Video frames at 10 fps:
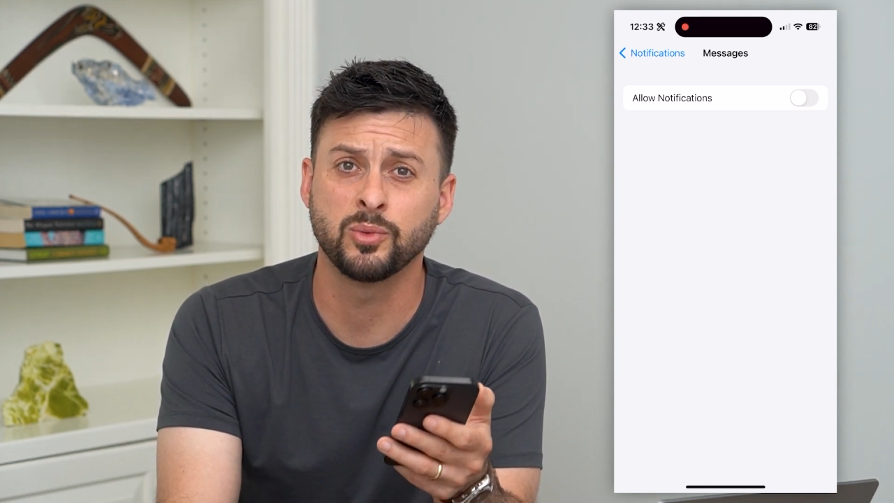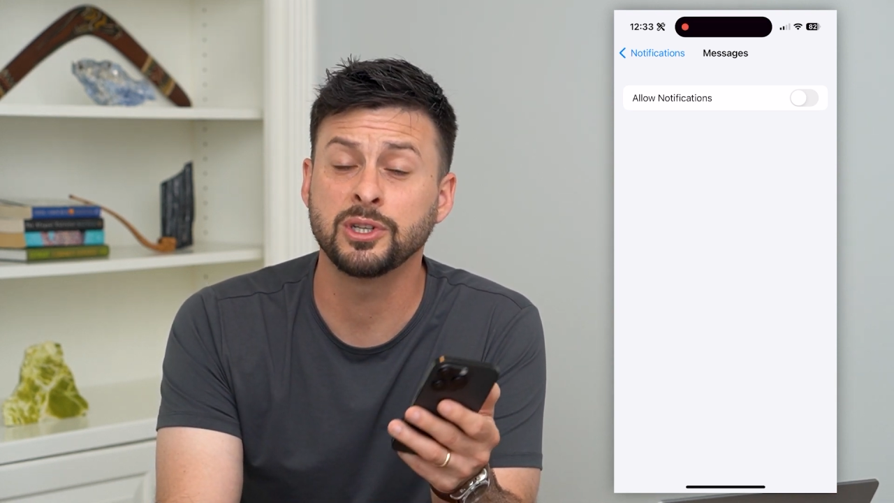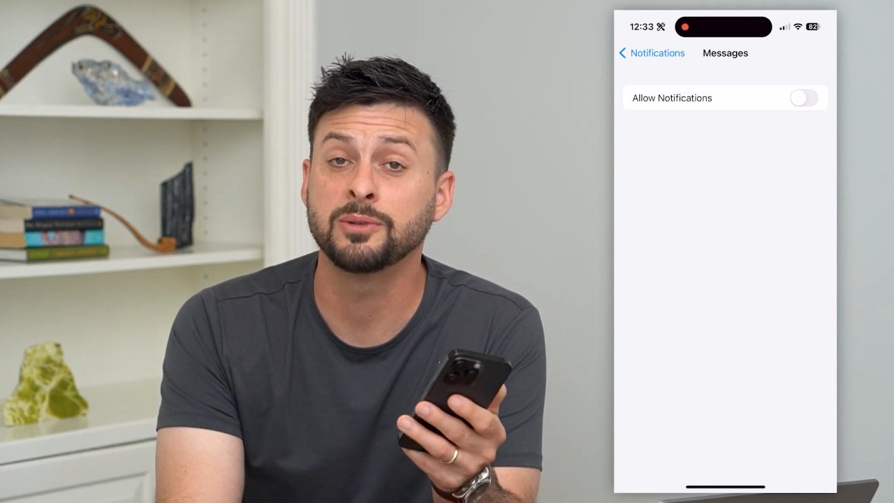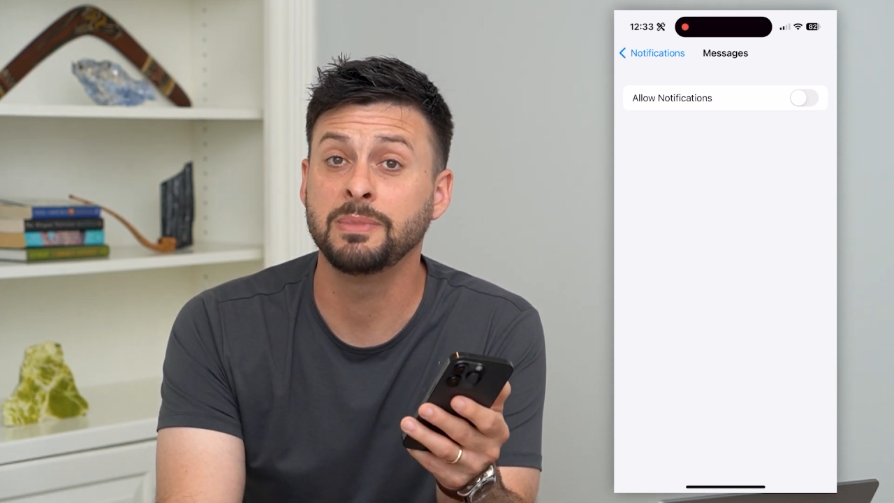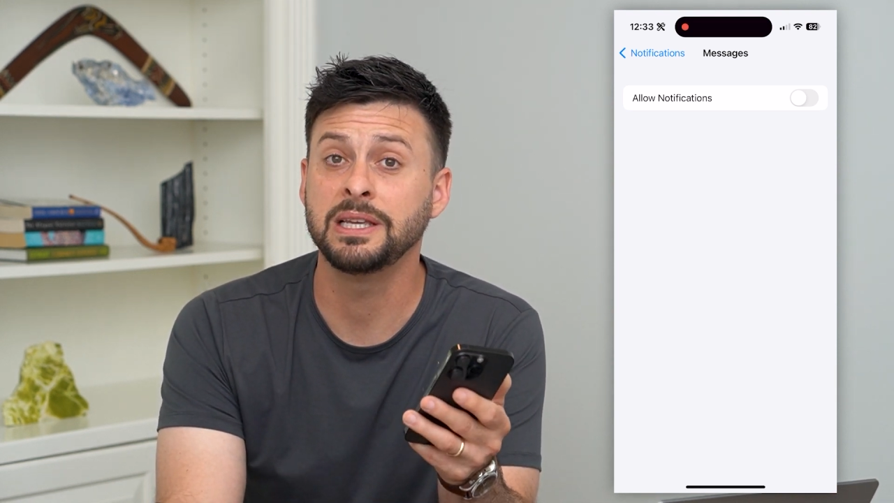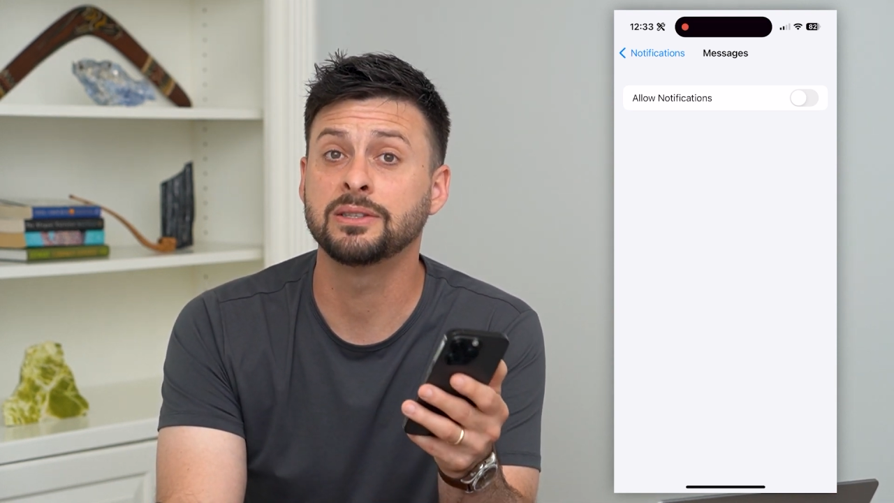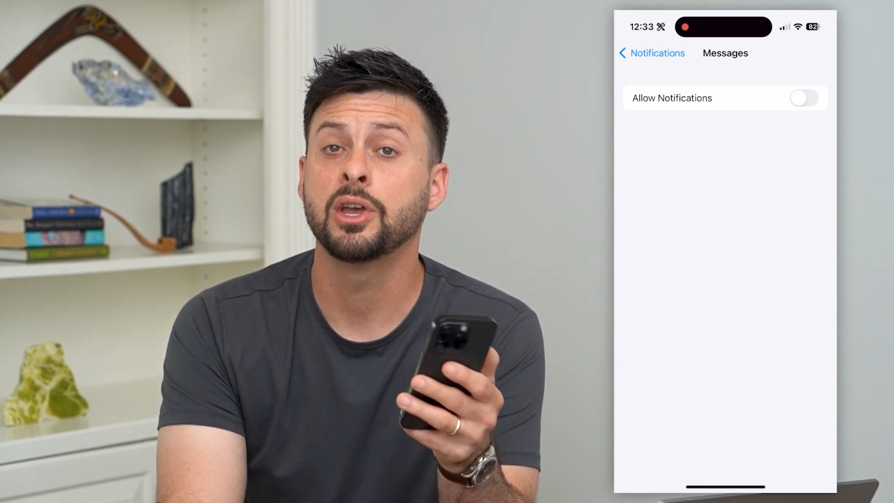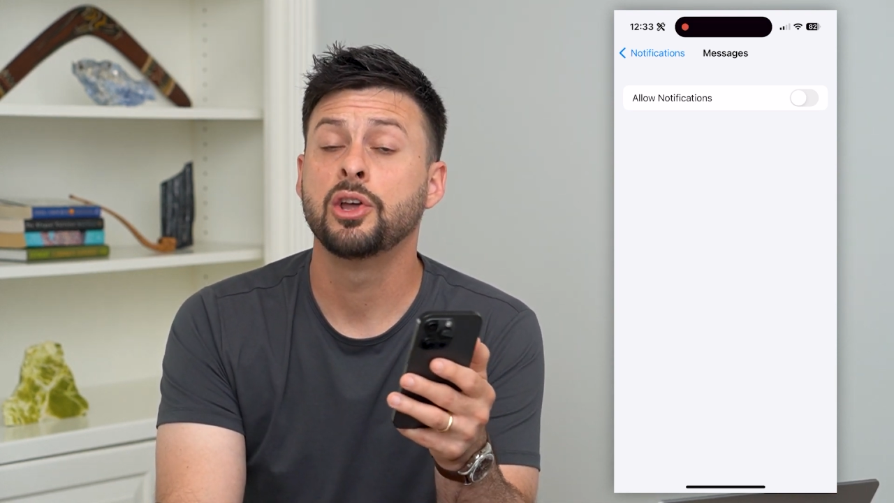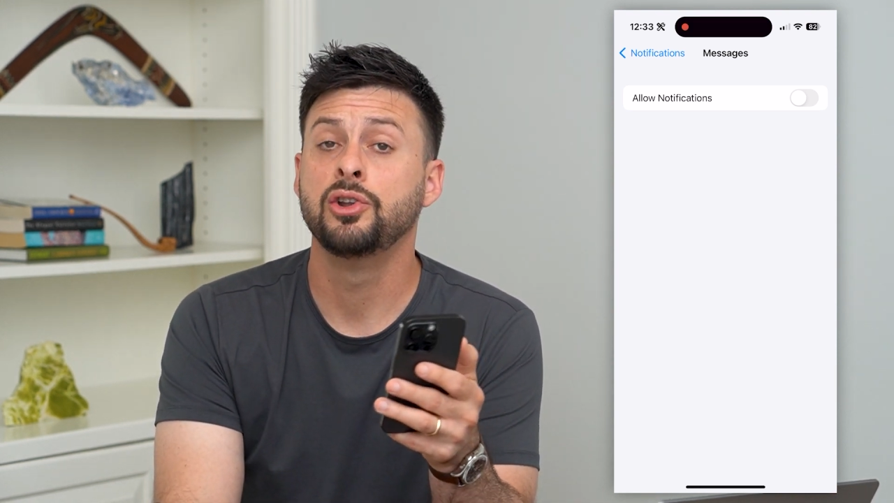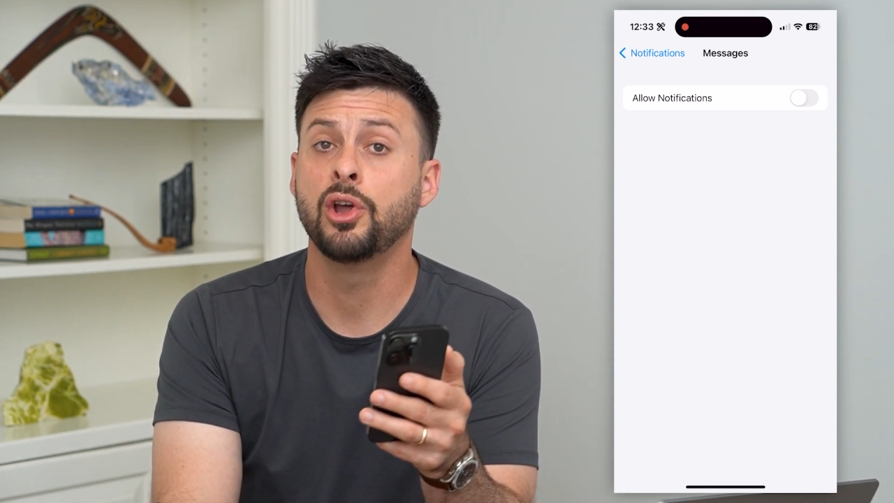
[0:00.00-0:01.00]
which means
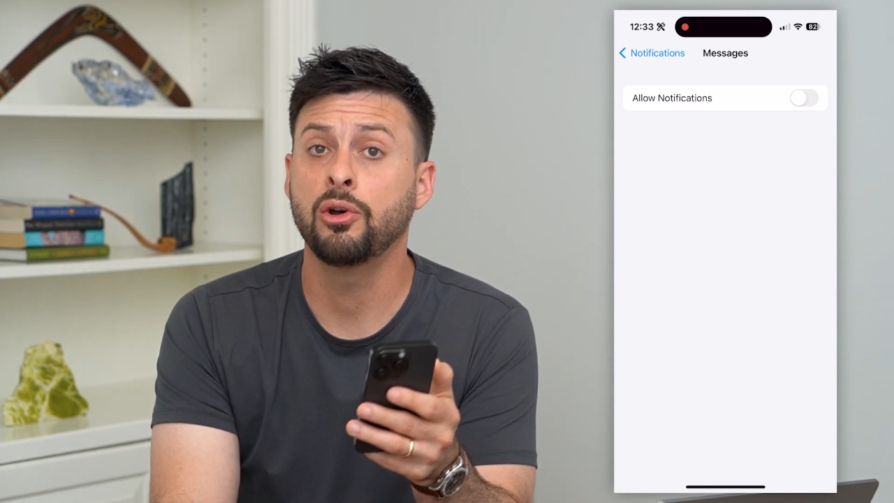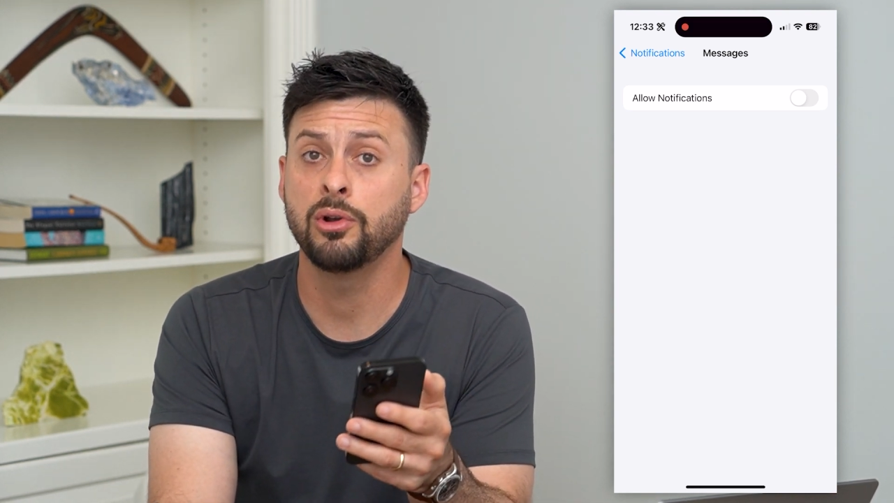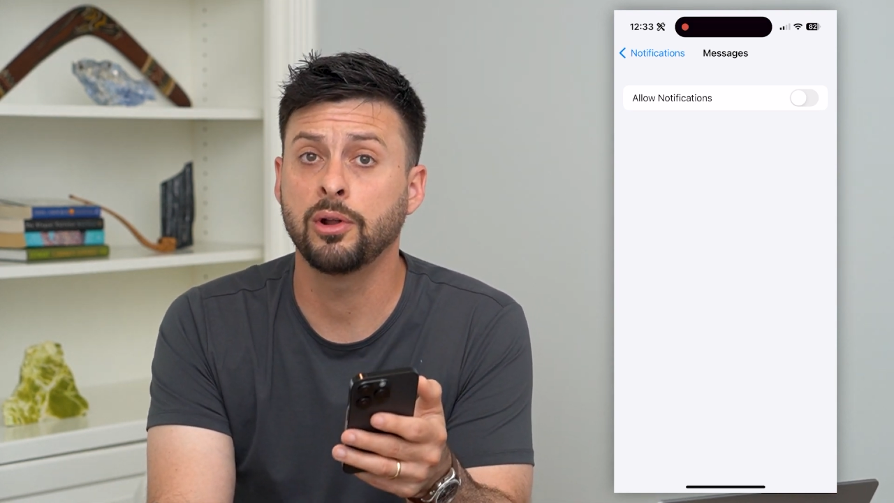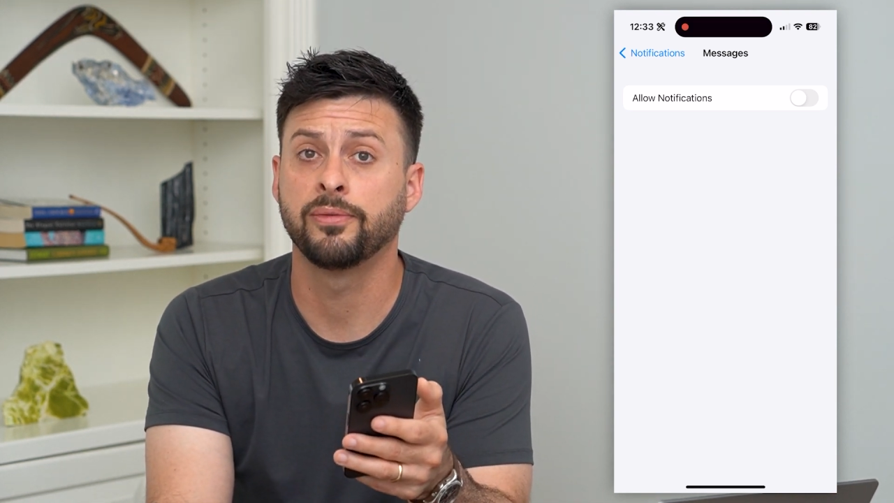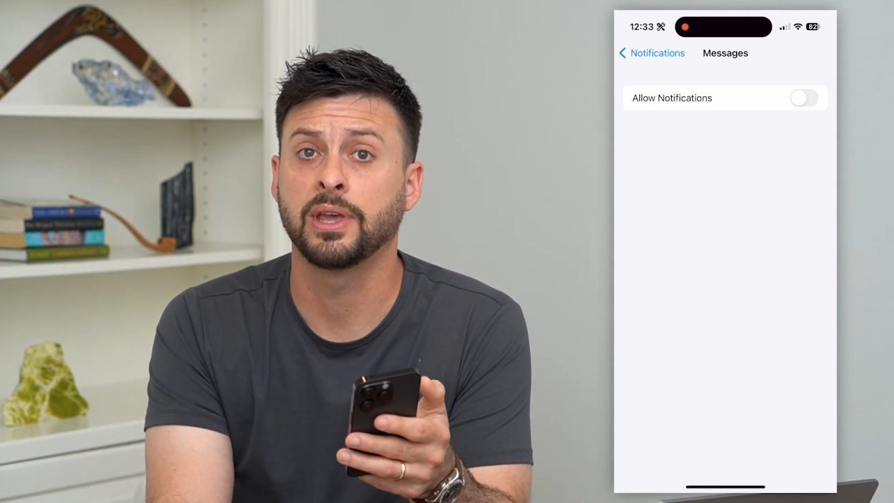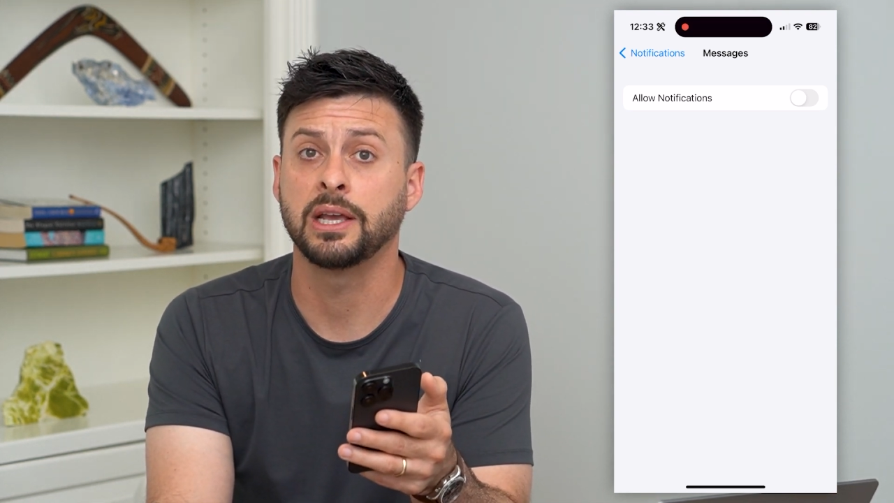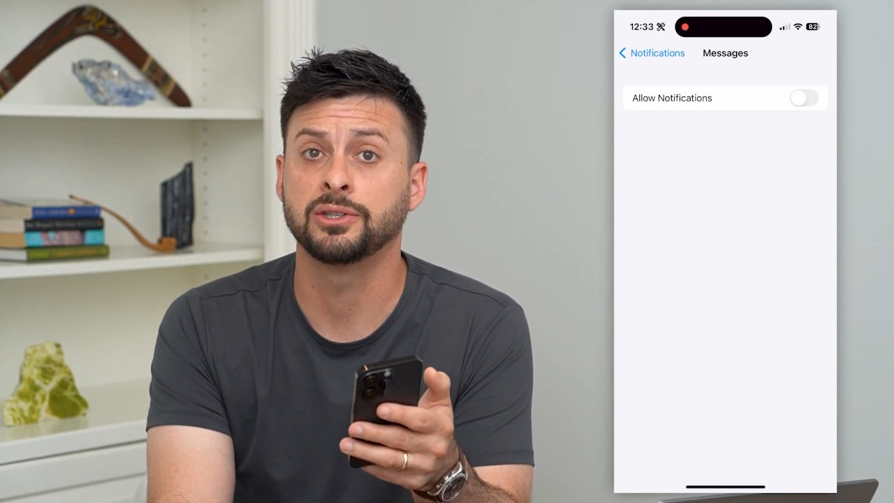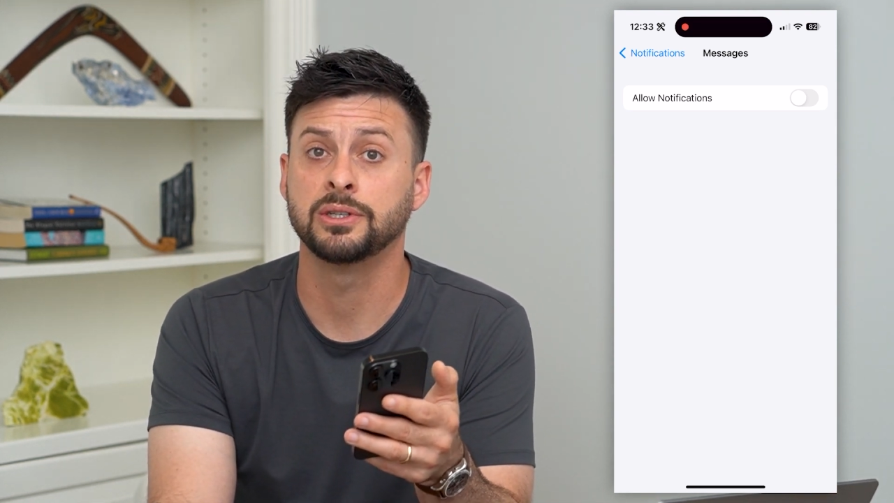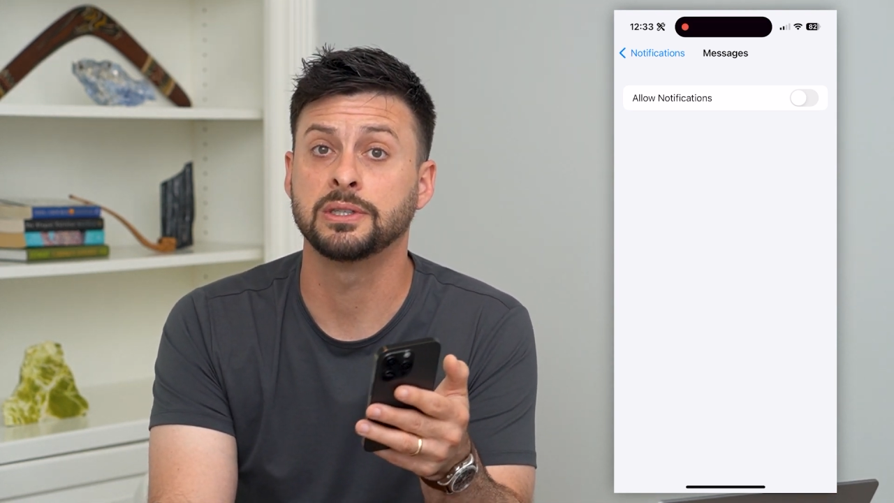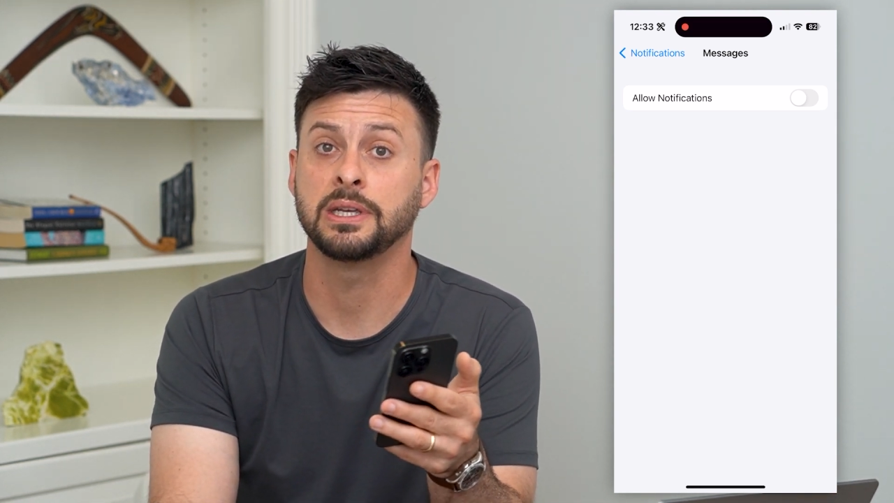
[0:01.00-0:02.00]
no
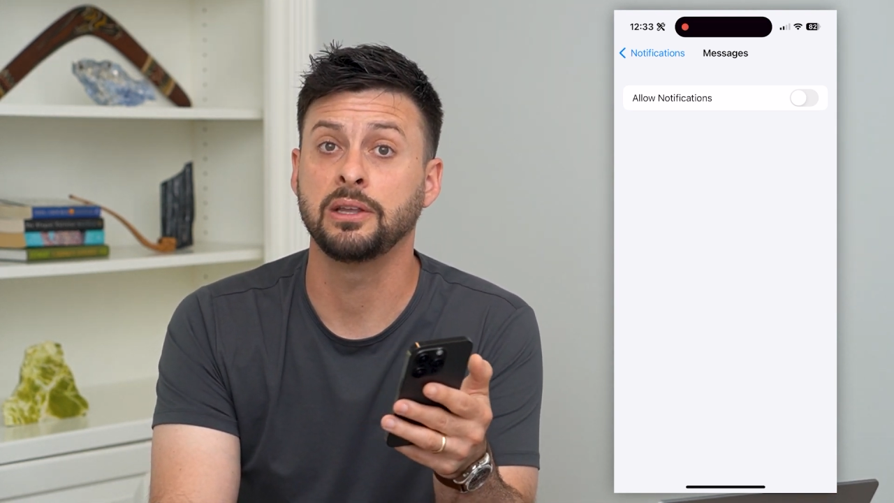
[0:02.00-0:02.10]
notifications